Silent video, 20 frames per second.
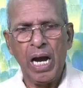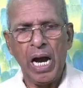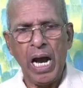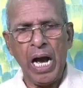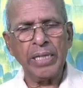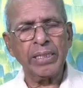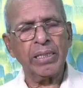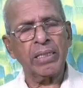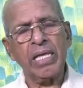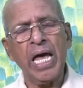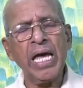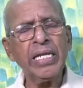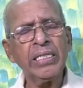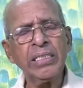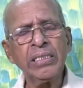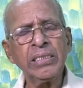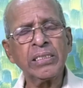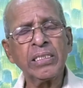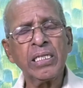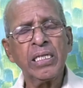And that
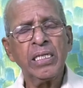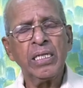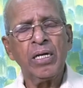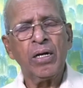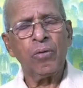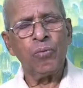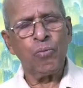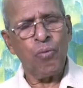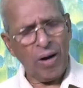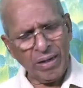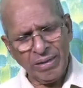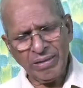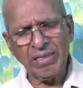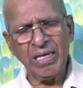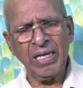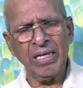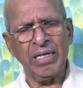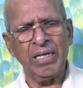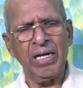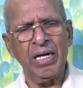is one
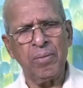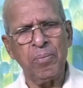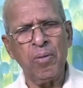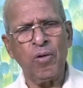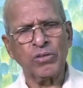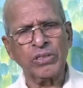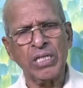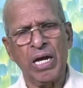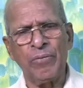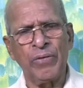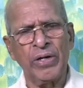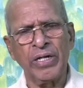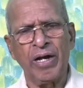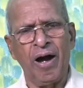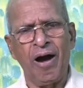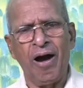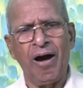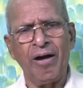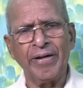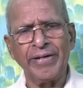thing about our
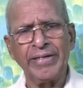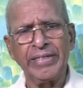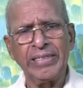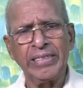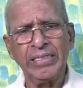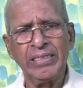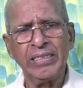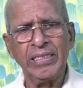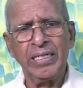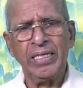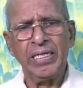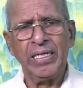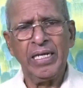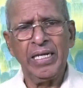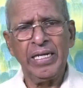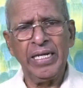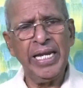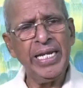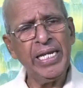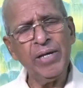God.
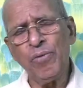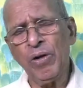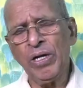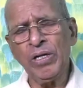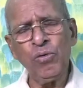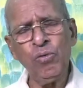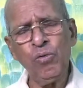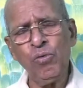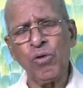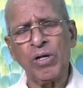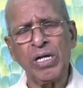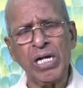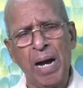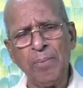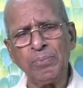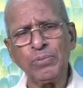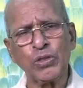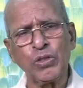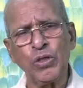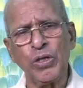Anyone who
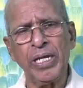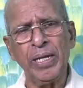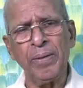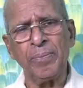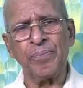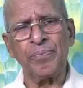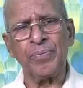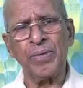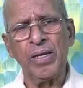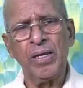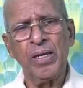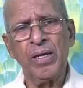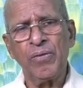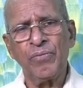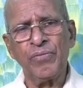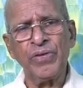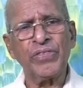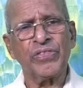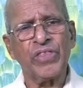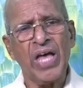comes to him
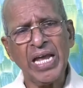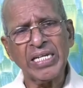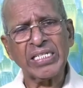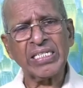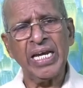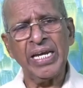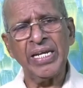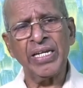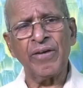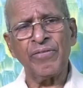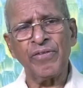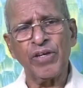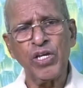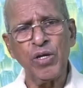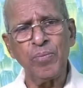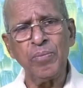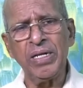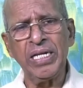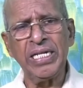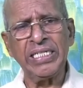with that kind of
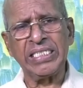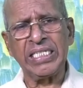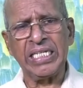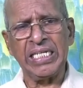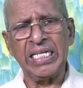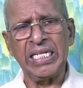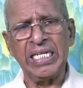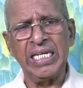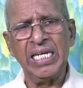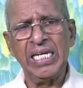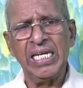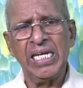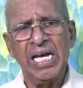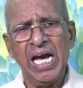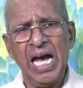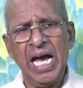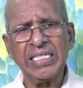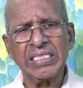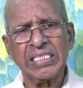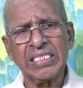humility
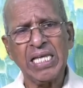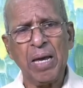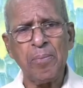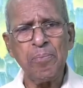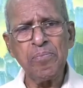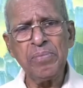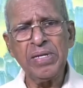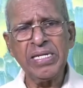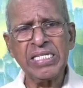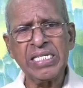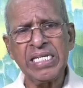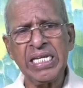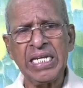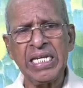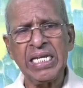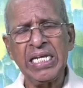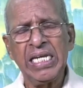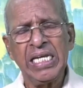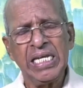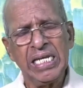and
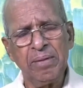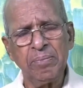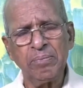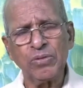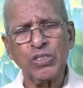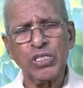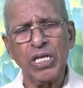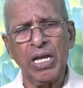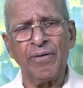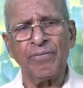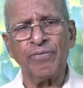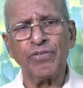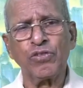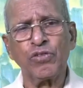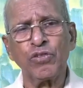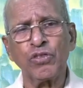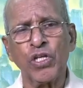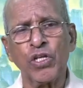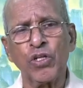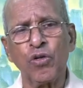submitting himself
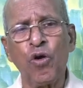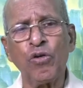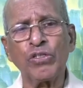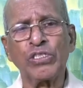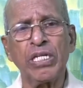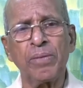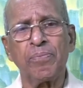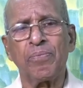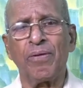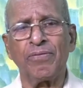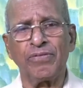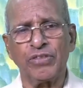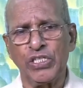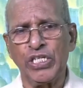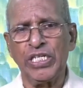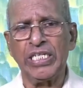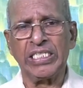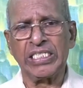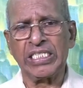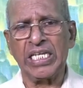to the Lordship of
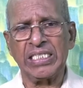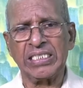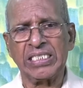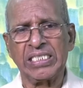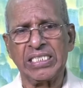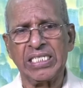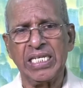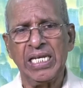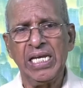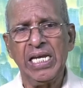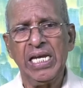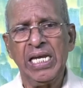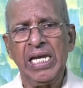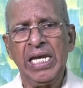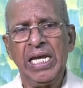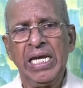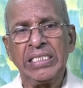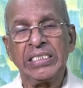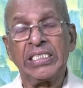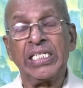Jesus,
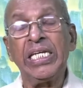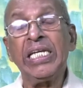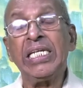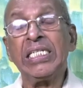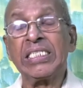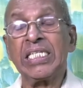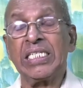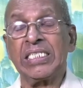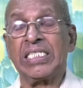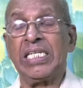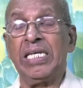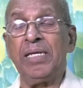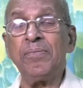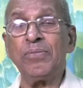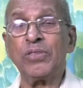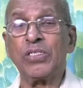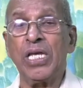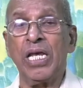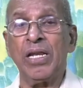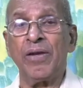Jesus
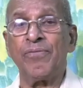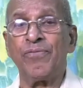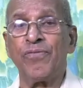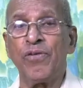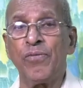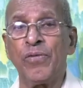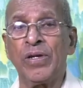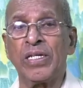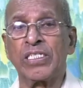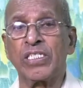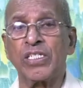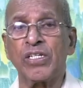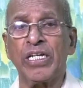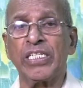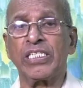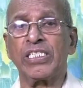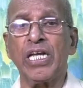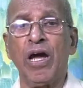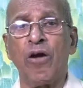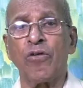himself will
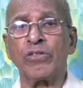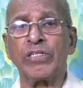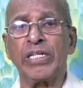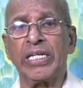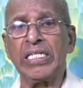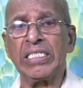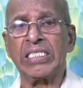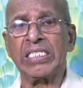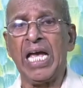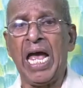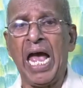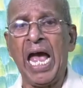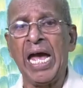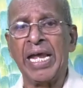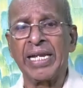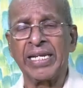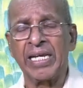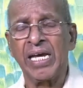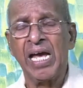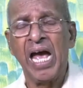stretch out his
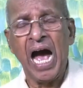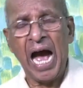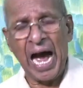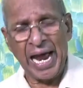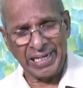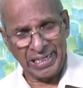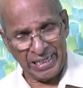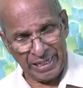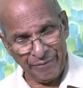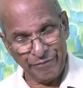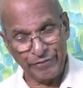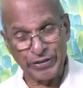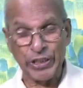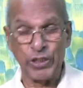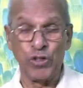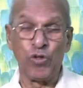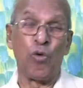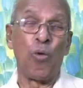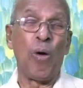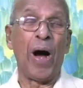hand and lift
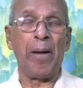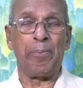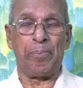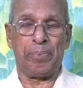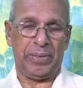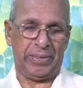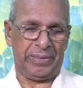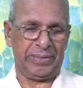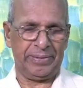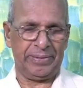you up.